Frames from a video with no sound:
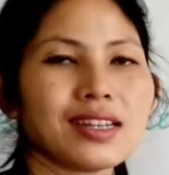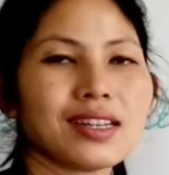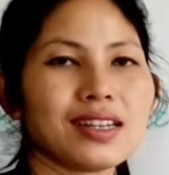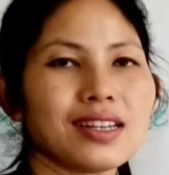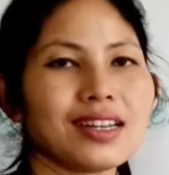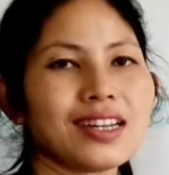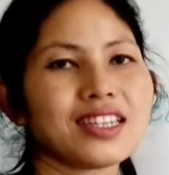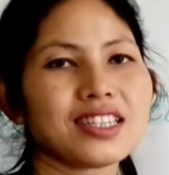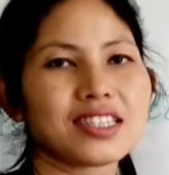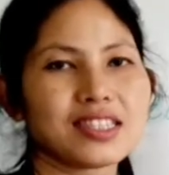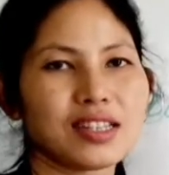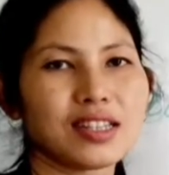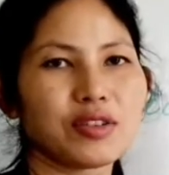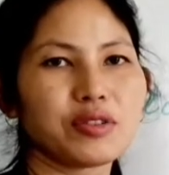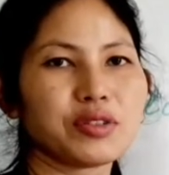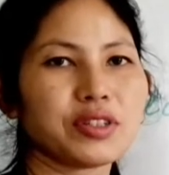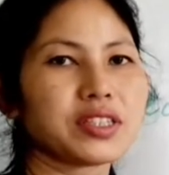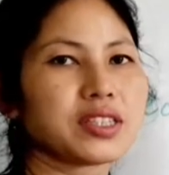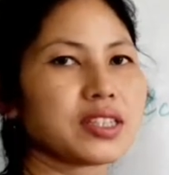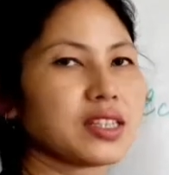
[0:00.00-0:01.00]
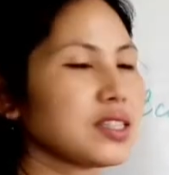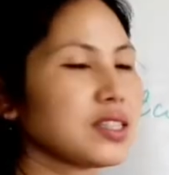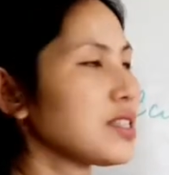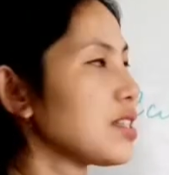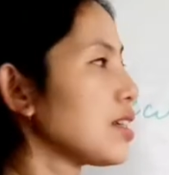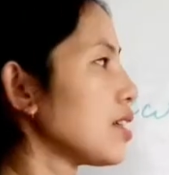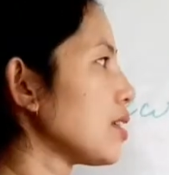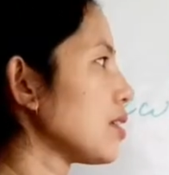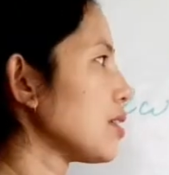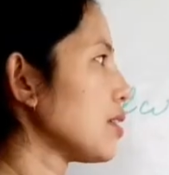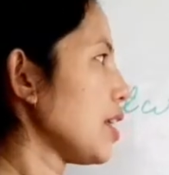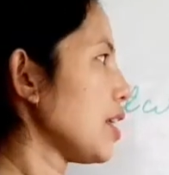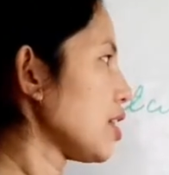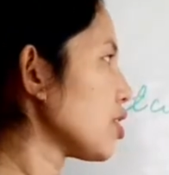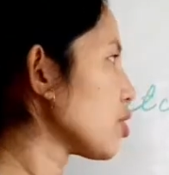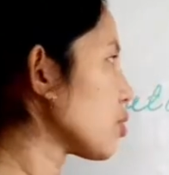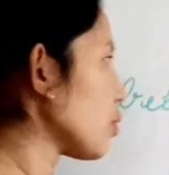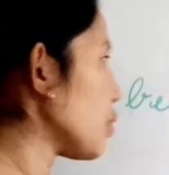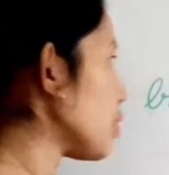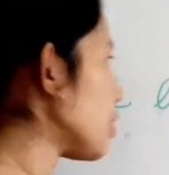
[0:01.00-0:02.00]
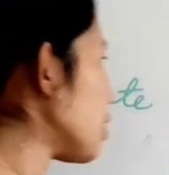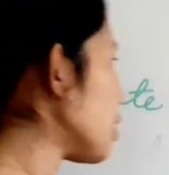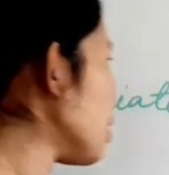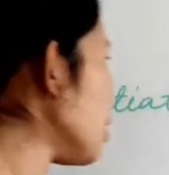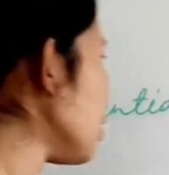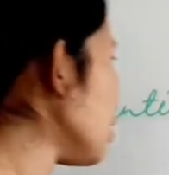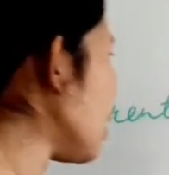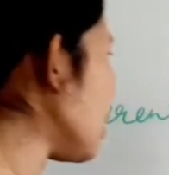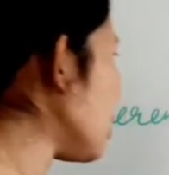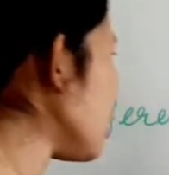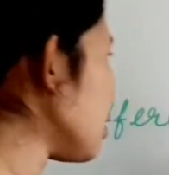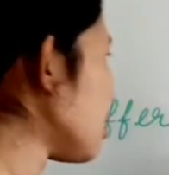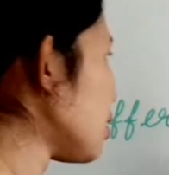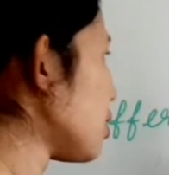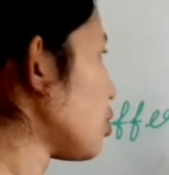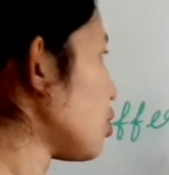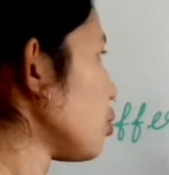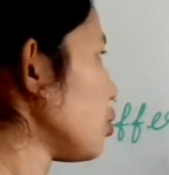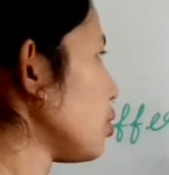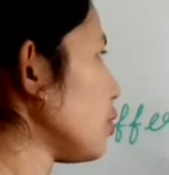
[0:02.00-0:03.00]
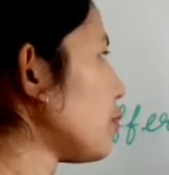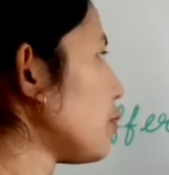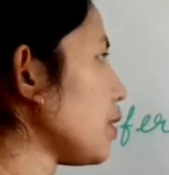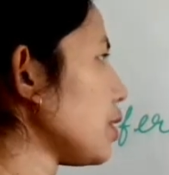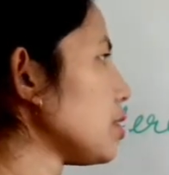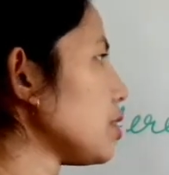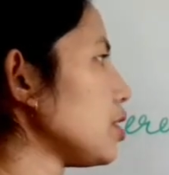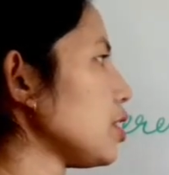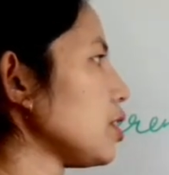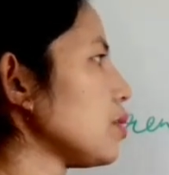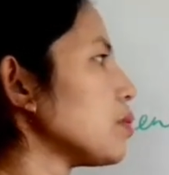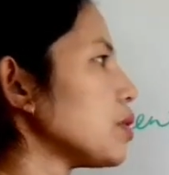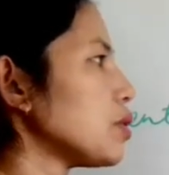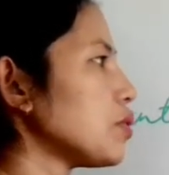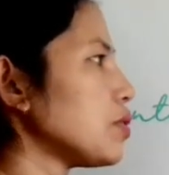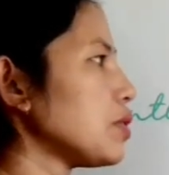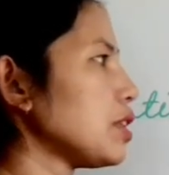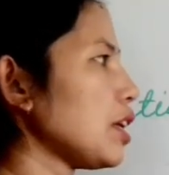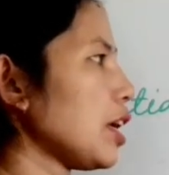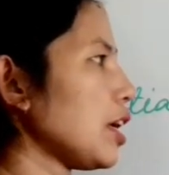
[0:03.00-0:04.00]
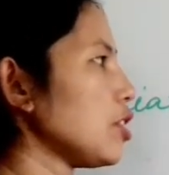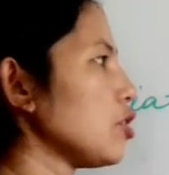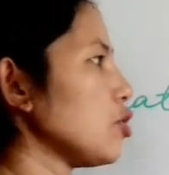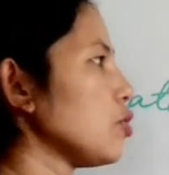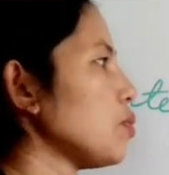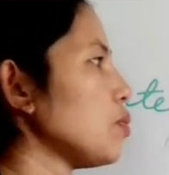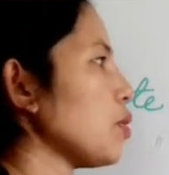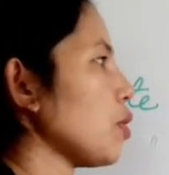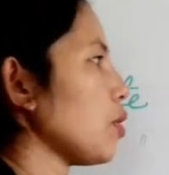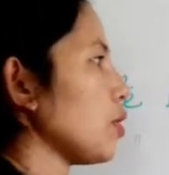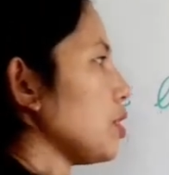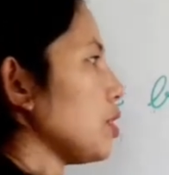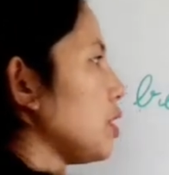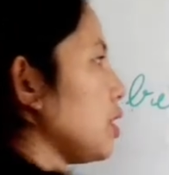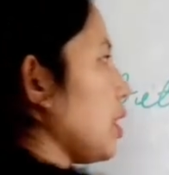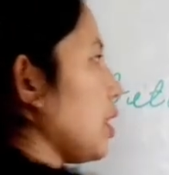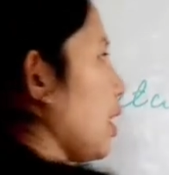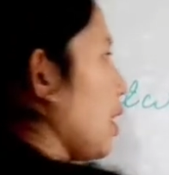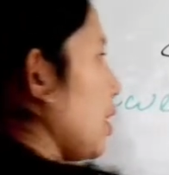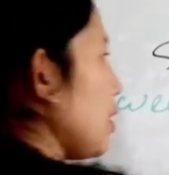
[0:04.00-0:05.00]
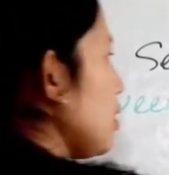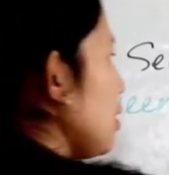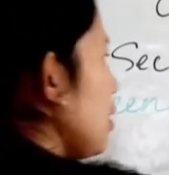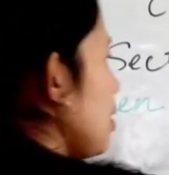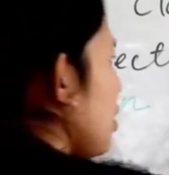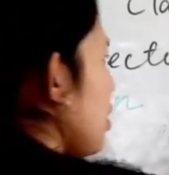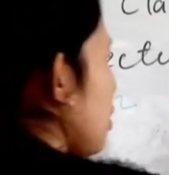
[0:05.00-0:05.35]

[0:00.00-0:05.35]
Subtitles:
Let us now discuss the next question, that is to differentiate between aneuploidy and